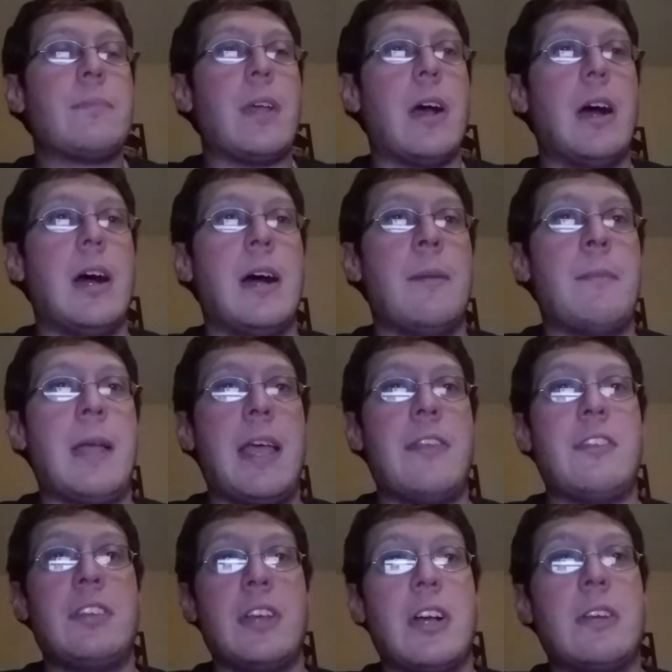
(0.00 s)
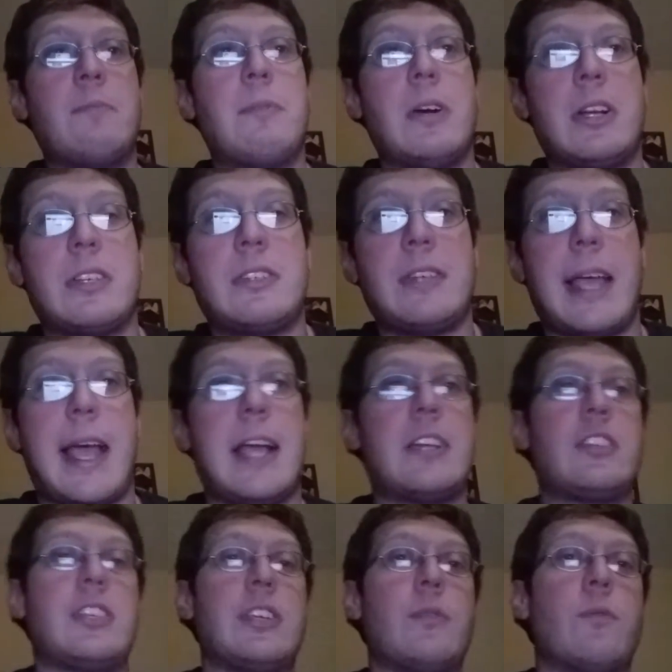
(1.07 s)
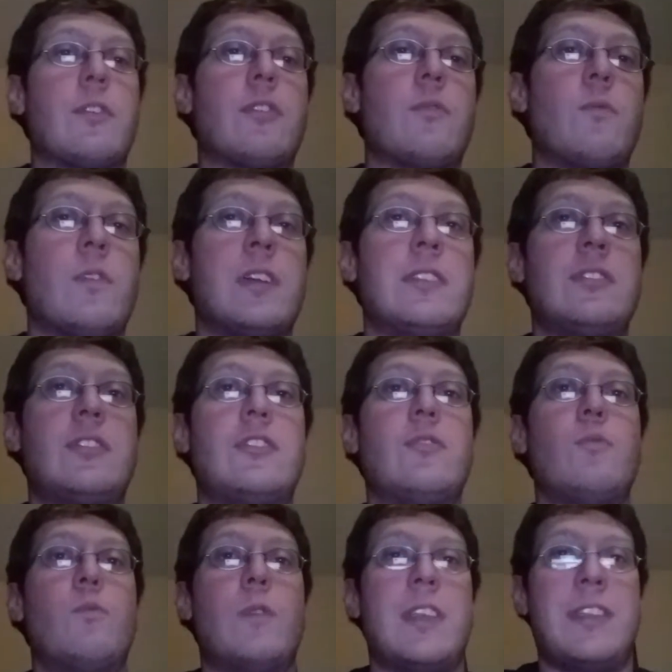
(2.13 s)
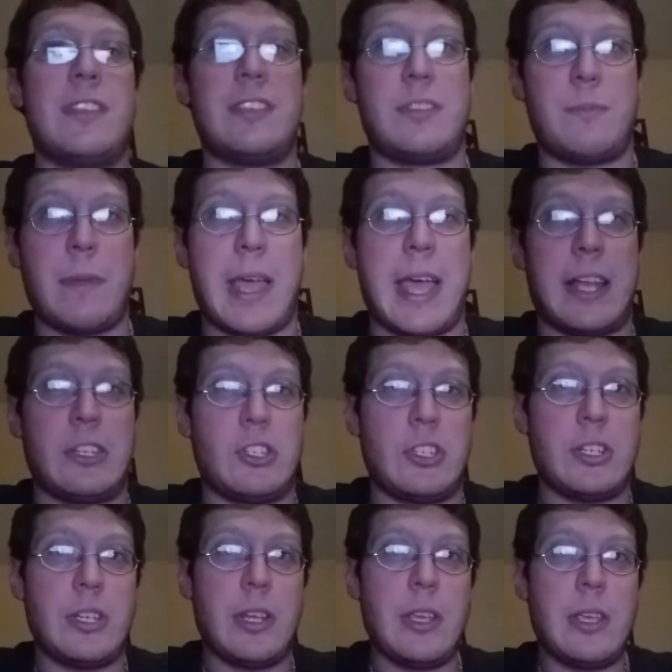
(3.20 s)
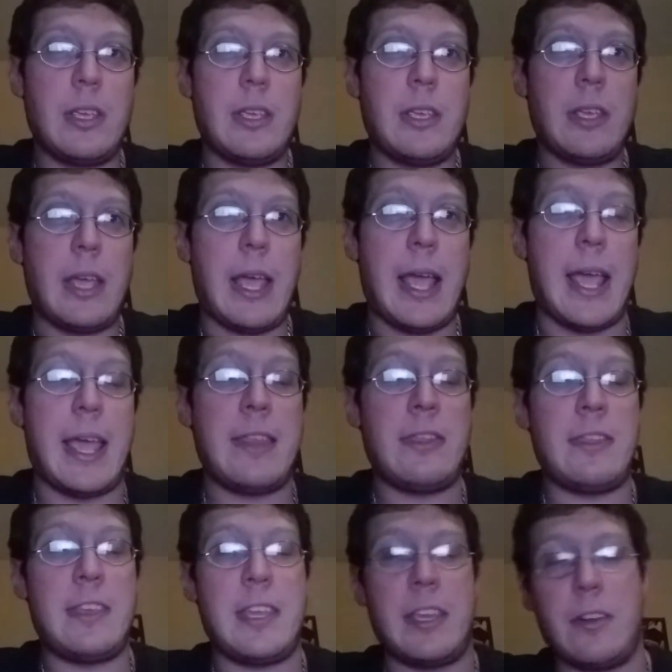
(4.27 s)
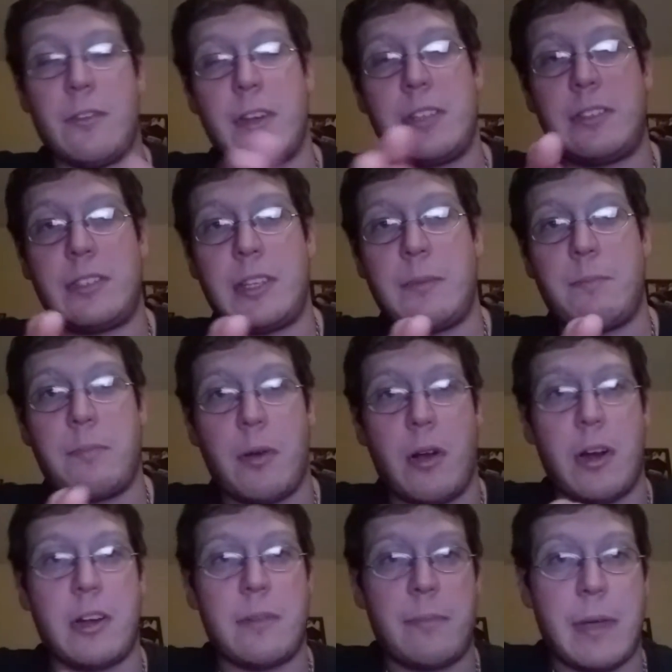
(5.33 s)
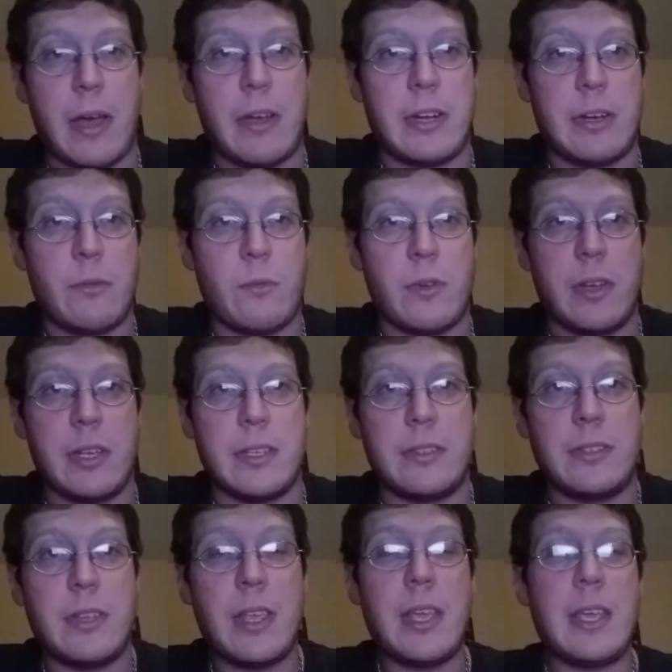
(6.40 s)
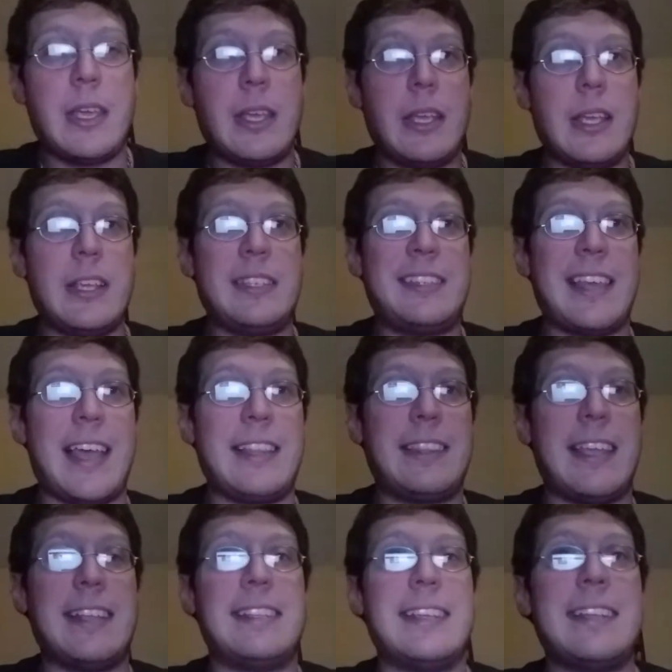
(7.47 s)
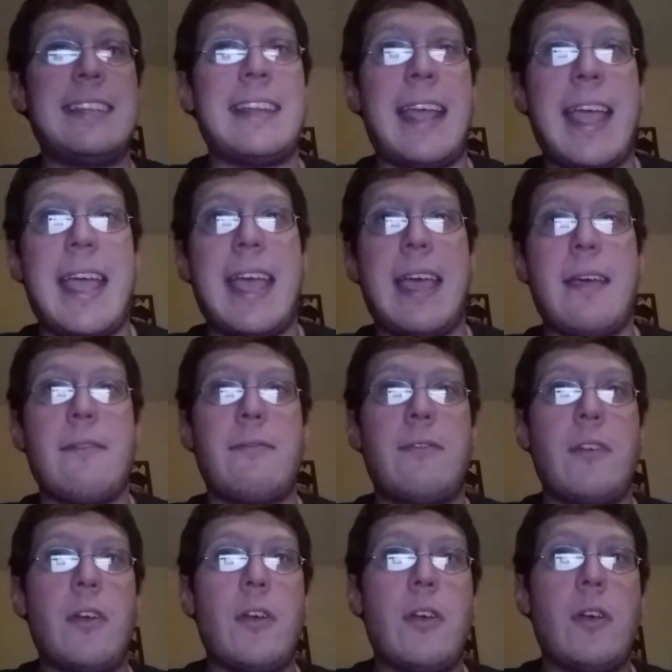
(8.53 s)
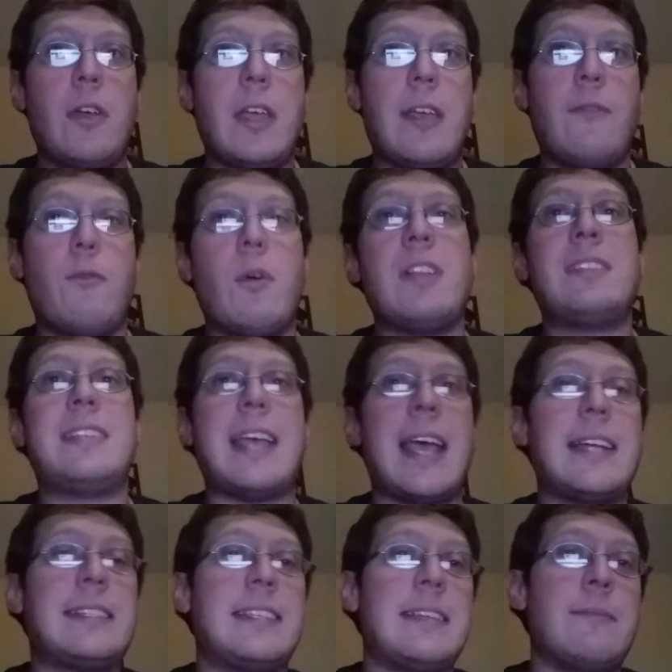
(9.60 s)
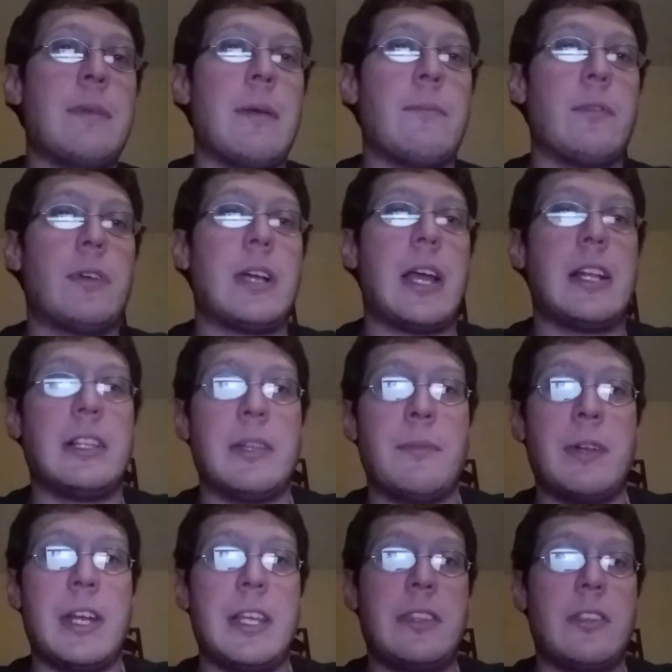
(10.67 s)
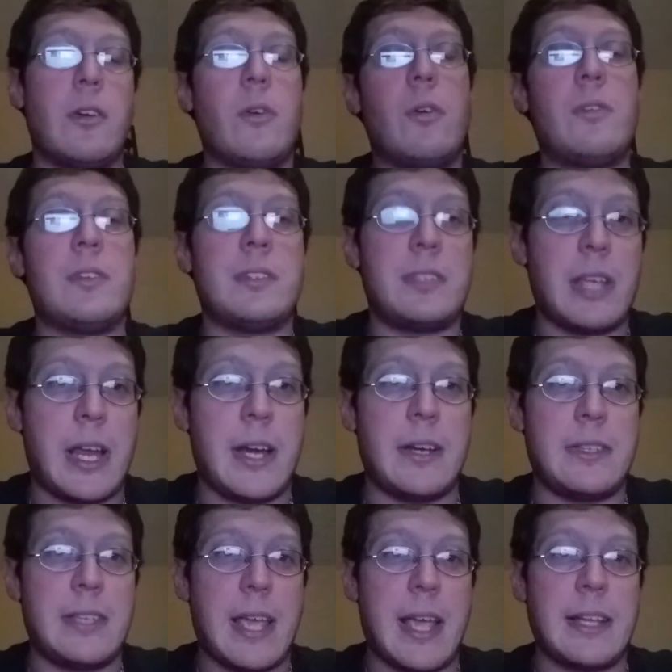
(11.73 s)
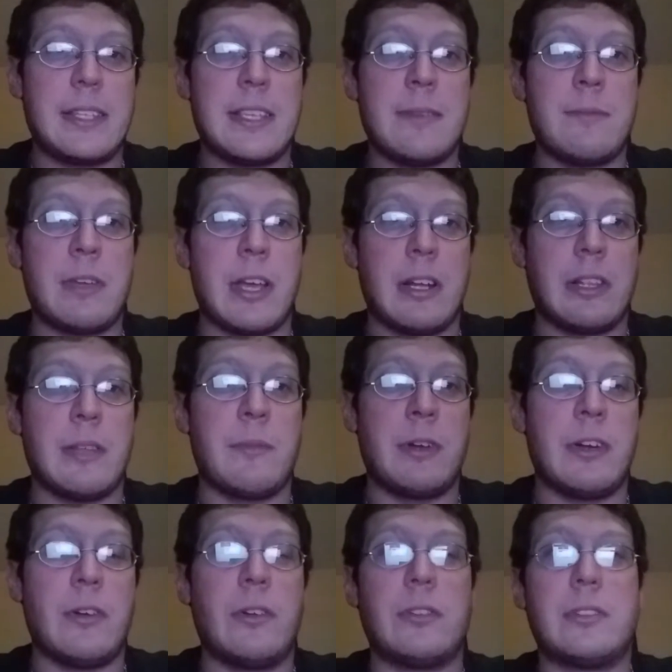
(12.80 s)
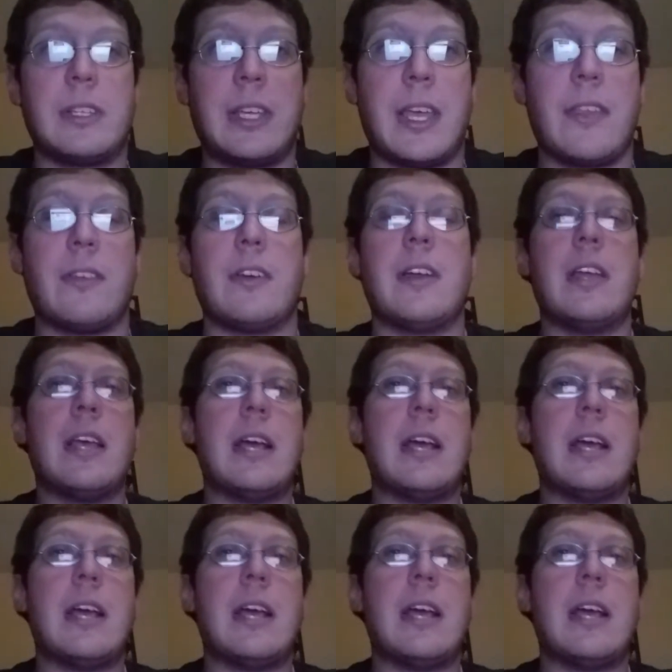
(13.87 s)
And the Young Bucks actually were the ones to win this match. And the interesting part about it is that they didn't have, if one tag team member got eliminated, the whole entire tag team got eliminated altogether.